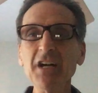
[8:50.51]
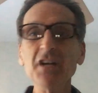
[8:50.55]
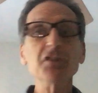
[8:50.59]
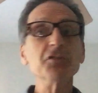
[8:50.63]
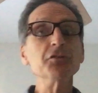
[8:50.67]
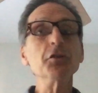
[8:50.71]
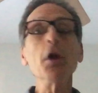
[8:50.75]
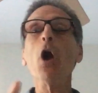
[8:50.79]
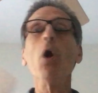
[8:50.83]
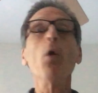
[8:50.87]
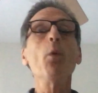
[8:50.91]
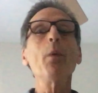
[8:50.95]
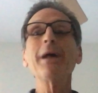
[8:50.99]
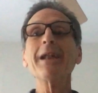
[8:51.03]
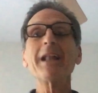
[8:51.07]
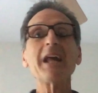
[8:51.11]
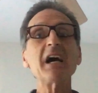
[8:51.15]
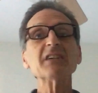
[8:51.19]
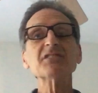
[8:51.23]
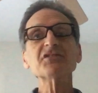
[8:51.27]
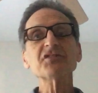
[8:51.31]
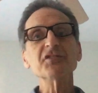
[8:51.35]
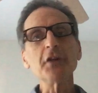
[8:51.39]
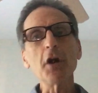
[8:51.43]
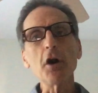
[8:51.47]
No one
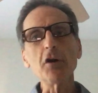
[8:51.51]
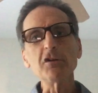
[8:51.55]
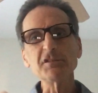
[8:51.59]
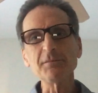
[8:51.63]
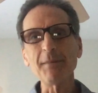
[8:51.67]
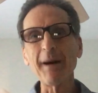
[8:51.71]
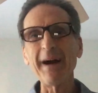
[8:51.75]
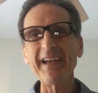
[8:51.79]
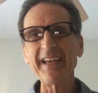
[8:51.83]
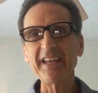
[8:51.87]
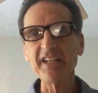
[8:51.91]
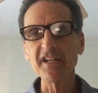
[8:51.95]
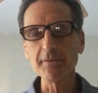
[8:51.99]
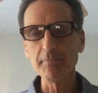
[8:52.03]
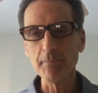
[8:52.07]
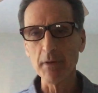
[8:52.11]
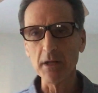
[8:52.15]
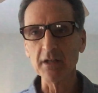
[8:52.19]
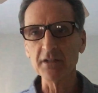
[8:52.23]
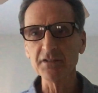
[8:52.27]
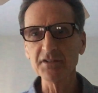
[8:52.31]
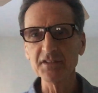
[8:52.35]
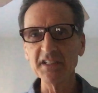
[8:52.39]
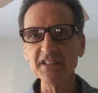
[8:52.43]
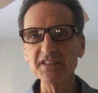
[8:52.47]
else knows my
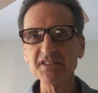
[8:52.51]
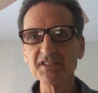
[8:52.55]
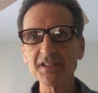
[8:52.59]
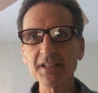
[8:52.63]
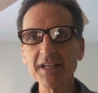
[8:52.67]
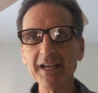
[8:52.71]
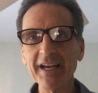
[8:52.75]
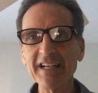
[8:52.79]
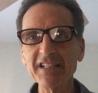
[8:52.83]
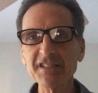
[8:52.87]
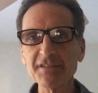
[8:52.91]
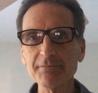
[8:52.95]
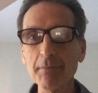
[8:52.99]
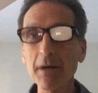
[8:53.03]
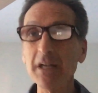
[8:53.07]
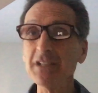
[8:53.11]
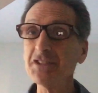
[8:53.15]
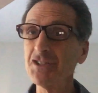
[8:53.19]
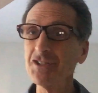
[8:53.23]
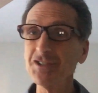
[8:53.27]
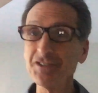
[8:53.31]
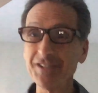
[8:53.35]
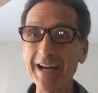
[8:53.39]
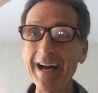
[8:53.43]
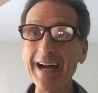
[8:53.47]
inabilities as
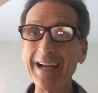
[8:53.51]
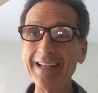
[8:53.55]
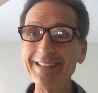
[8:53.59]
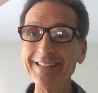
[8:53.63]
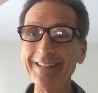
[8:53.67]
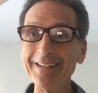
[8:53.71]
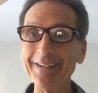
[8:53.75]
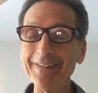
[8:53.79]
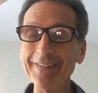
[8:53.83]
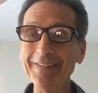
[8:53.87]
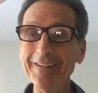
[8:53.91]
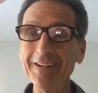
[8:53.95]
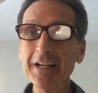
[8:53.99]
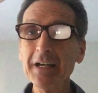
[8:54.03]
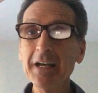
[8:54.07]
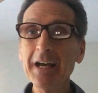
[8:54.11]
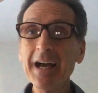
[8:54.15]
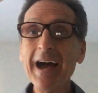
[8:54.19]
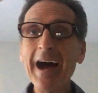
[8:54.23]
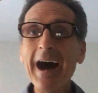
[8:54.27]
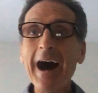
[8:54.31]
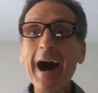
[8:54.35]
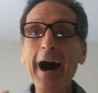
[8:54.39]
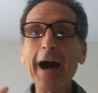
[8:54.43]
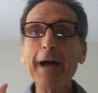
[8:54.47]
much as I do.
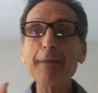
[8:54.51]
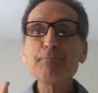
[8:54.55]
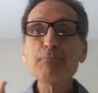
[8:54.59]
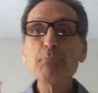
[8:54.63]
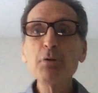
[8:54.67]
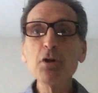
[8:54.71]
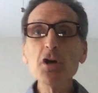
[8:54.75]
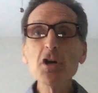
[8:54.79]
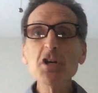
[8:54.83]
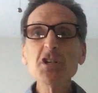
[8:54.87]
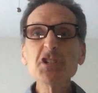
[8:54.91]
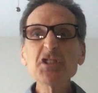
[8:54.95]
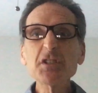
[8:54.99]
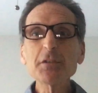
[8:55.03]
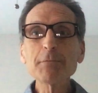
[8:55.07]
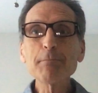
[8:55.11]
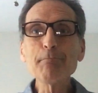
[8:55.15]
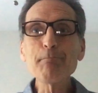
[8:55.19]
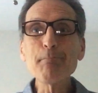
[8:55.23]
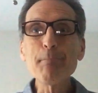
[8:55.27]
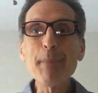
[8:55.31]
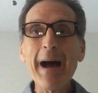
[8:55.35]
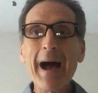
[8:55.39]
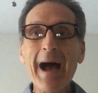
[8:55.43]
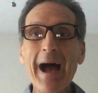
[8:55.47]
I push
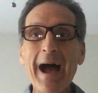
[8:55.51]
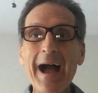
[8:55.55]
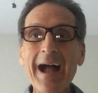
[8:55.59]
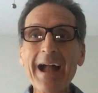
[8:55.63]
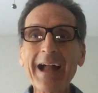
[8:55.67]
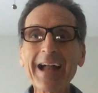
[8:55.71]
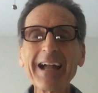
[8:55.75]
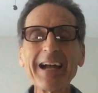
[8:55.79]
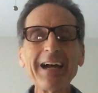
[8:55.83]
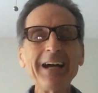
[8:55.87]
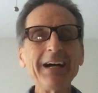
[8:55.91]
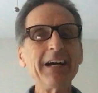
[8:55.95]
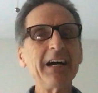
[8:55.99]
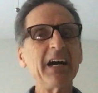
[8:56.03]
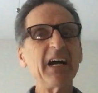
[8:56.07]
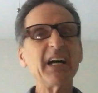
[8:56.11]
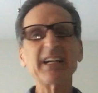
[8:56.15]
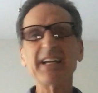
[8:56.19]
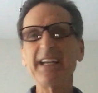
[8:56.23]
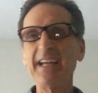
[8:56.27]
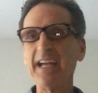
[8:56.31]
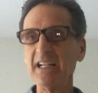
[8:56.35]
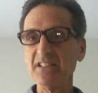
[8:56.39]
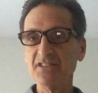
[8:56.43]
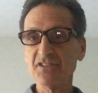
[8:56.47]
back
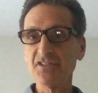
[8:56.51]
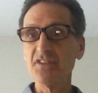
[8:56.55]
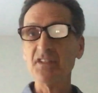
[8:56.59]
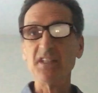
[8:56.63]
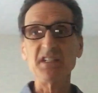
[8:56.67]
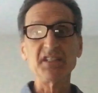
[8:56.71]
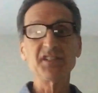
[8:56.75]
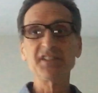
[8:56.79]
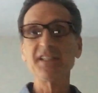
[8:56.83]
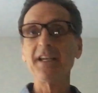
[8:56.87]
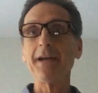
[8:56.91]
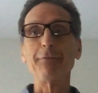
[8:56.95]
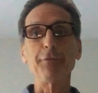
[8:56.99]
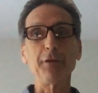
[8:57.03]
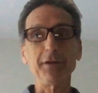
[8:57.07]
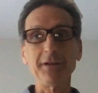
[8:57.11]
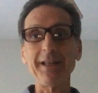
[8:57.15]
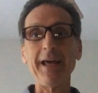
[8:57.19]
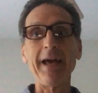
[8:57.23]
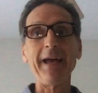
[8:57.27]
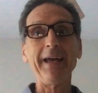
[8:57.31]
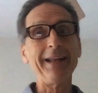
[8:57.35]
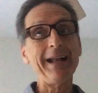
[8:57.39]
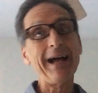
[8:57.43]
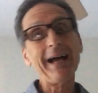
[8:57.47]
against this every
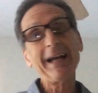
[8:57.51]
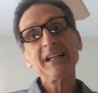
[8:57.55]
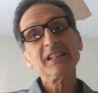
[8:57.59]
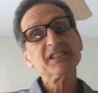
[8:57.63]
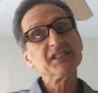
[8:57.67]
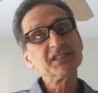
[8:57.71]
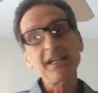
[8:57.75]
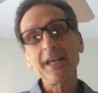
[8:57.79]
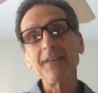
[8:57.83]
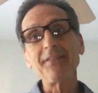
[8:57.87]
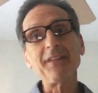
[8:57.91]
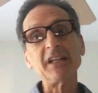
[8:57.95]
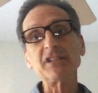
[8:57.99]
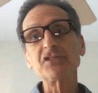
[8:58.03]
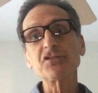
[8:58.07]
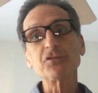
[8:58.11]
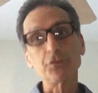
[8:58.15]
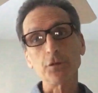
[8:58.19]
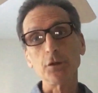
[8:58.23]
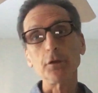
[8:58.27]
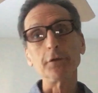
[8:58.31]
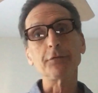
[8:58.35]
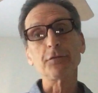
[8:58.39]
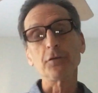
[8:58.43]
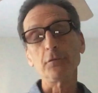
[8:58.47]
day, and I can say that's
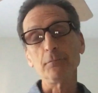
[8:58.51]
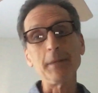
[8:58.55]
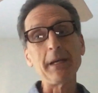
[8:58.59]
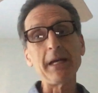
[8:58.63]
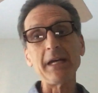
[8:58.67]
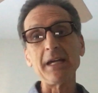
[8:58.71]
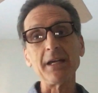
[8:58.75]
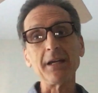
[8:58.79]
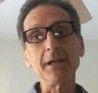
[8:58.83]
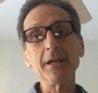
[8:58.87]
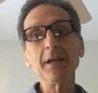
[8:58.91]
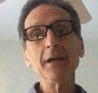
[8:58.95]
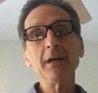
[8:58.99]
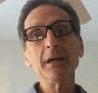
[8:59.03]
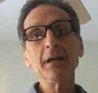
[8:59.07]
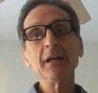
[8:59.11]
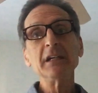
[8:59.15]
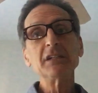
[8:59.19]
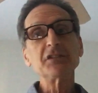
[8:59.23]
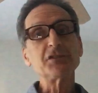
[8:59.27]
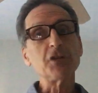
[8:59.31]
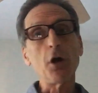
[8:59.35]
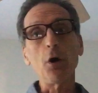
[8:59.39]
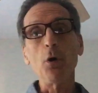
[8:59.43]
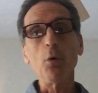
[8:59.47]
true for me.
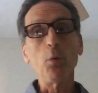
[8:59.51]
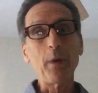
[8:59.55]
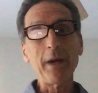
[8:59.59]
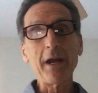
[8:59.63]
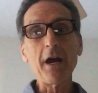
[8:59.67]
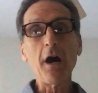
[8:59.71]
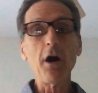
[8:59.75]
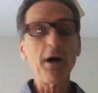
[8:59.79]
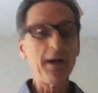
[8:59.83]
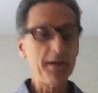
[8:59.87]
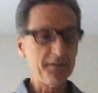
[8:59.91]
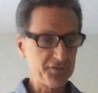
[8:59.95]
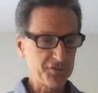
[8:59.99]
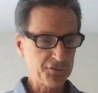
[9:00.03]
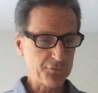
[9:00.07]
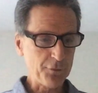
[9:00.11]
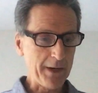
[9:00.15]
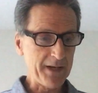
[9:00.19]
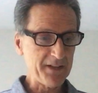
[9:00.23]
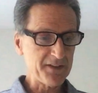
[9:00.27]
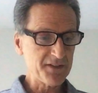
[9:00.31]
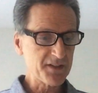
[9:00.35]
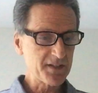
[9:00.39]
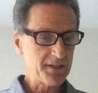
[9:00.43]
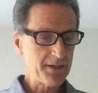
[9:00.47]
So we all have
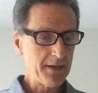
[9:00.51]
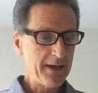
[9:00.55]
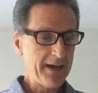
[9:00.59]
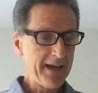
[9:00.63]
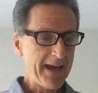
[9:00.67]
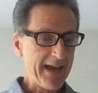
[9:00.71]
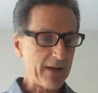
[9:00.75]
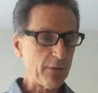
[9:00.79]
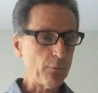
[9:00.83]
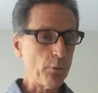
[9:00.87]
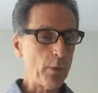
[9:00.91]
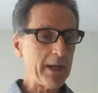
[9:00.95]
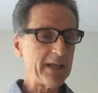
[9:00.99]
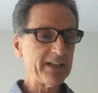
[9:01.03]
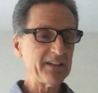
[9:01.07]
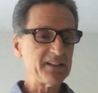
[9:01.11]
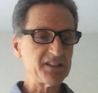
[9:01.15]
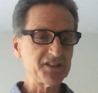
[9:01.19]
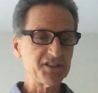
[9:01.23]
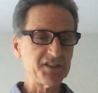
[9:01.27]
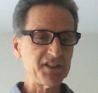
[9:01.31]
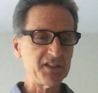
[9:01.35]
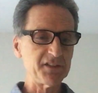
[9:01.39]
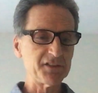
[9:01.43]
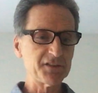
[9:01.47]
strengths and
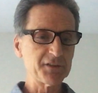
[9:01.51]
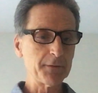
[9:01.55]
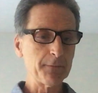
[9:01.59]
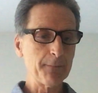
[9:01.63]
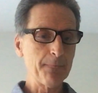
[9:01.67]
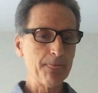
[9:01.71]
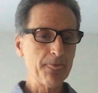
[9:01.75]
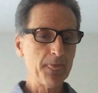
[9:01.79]
weaknesses.